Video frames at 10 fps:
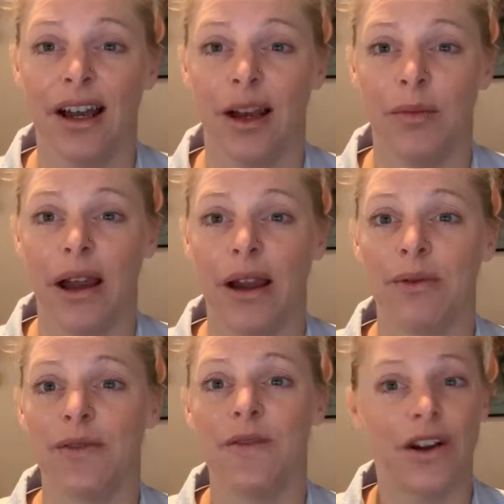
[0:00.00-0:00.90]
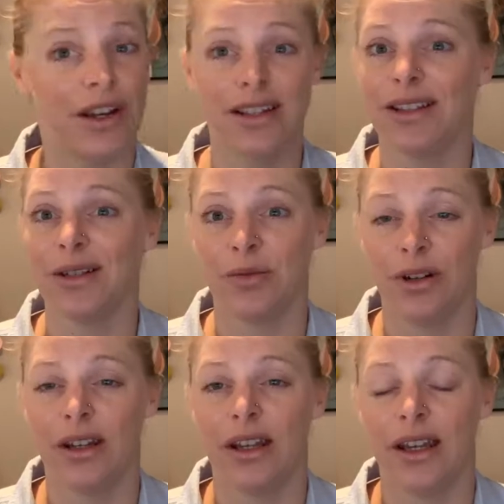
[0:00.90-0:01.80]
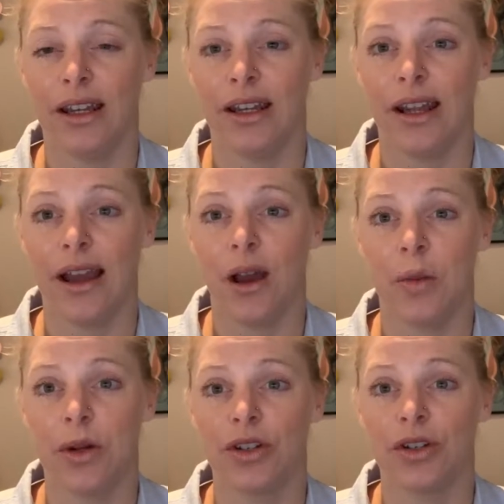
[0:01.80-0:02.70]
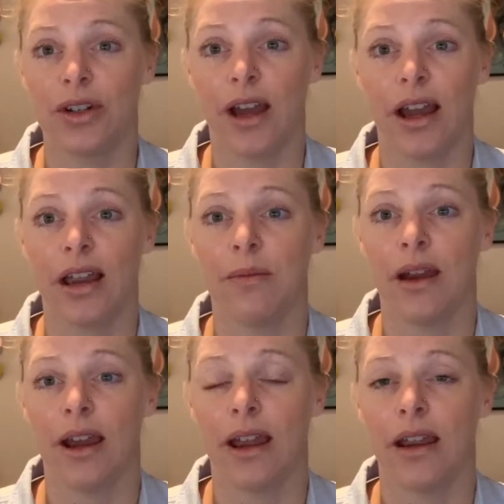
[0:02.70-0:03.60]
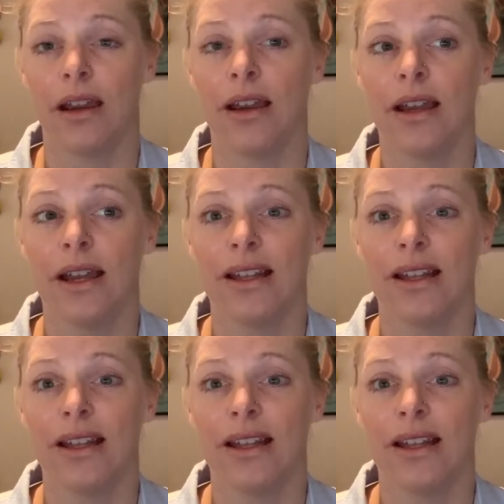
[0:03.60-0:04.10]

I was very deliberate in how much time I